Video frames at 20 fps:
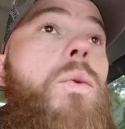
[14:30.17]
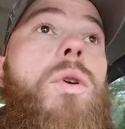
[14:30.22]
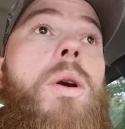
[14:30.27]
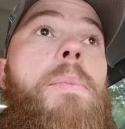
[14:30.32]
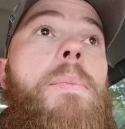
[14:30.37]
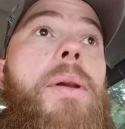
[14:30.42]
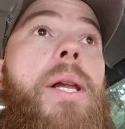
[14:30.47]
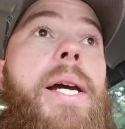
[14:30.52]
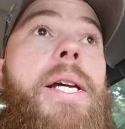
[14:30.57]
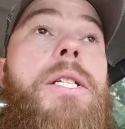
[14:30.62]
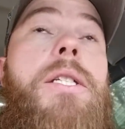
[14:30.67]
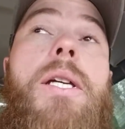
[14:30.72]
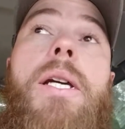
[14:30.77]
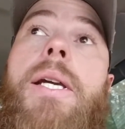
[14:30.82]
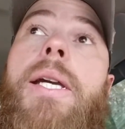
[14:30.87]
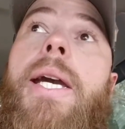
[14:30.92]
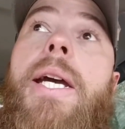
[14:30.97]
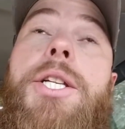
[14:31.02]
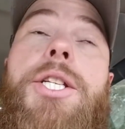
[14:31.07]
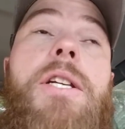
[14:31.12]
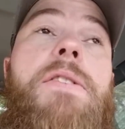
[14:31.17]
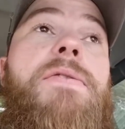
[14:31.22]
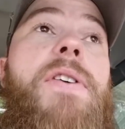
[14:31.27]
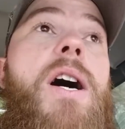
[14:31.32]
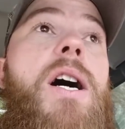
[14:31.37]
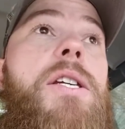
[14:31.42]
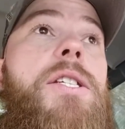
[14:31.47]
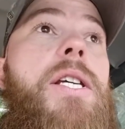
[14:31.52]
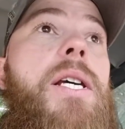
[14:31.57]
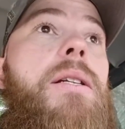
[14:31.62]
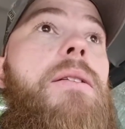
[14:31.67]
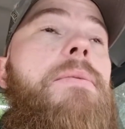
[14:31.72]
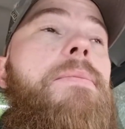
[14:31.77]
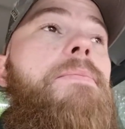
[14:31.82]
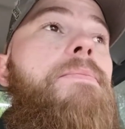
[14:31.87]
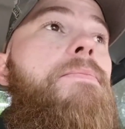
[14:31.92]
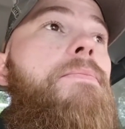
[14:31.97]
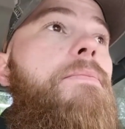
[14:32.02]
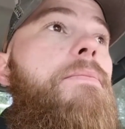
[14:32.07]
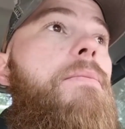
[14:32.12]
replaced a kitchen faucet.
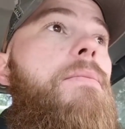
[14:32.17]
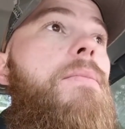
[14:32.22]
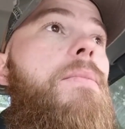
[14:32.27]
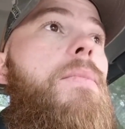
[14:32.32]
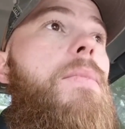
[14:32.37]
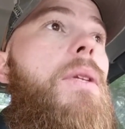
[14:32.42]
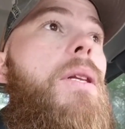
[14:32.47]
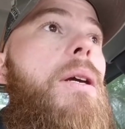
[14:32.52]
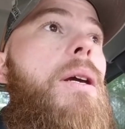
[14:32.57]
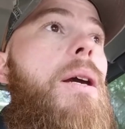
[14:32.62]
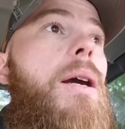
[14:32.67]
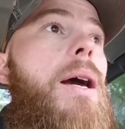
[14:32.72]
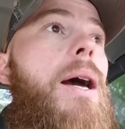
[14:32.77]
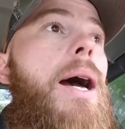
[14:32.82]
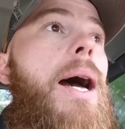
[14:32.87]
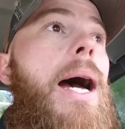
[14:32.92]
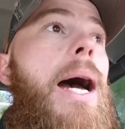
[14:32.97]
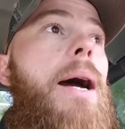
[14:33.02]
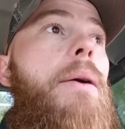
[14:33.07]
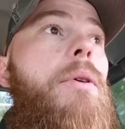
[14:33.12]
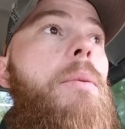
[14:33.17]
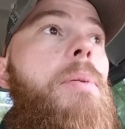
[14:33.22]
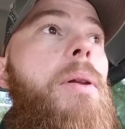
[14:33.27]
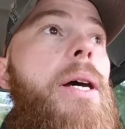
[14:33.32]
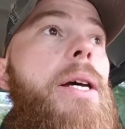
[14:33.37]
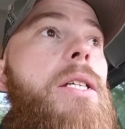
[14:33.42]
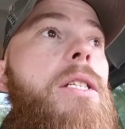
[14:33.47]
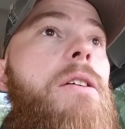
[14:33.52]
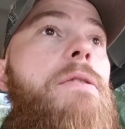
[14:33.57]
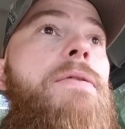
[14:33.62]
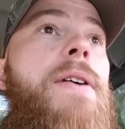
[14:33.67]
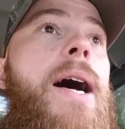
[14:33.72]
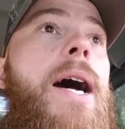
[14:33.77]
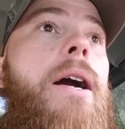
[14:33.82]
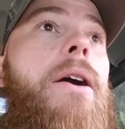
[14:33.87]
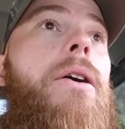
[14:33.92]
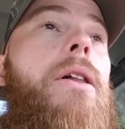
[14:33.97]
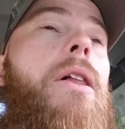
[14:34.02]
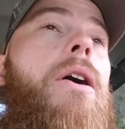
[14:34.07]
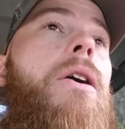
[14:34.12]
I replaced a
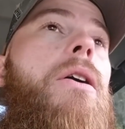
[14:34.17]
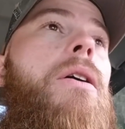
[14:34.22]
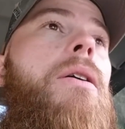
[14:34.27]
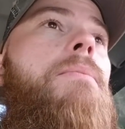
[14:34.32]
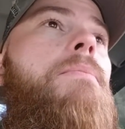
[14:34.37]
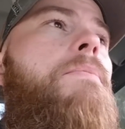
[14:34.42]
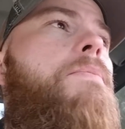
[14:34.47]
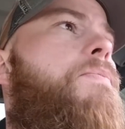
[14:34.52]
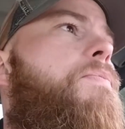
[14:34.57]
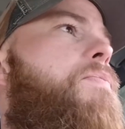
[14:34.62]
fire alarm